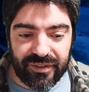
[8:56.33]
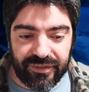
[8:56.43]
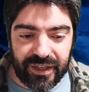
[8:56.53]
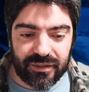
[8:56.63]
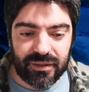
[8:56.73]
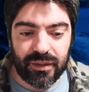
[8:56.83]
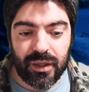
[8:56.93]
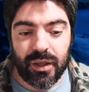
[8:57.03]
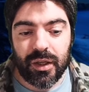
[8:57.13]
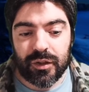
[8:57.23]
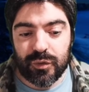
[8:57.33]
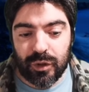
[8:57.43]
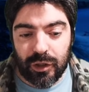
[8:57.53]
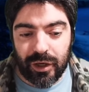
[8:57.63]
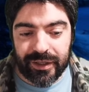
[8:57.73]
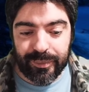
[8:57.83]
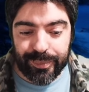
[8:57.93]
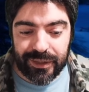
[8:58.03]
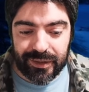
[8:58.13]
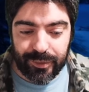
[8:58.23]
event to unlock
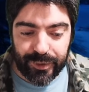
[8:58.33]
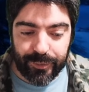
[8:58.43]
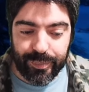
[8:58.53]
Peter B.